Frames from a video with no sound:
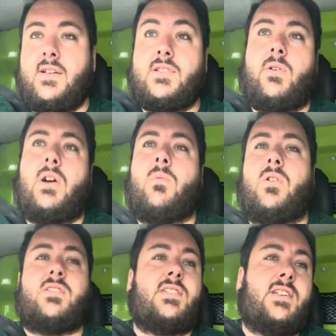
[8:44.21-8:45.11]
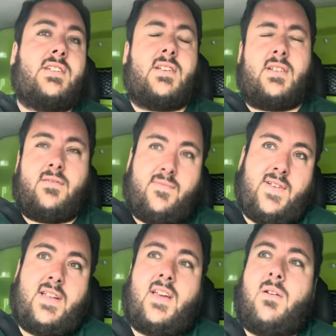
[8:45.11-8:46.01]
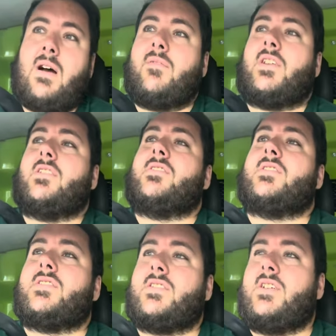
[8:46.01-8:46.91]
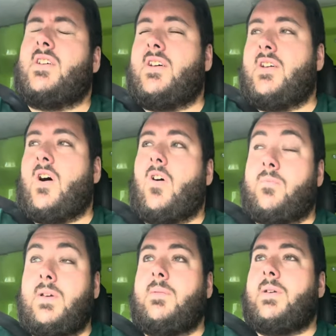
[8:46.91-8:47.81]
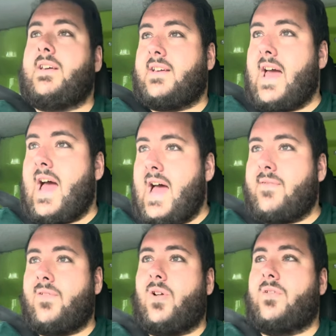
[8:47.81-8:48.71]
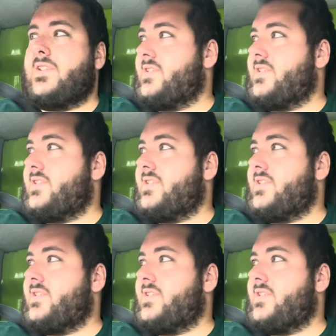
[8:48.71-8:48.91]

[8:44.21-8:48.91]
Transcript: so I wanted video evidence of me being careful of it.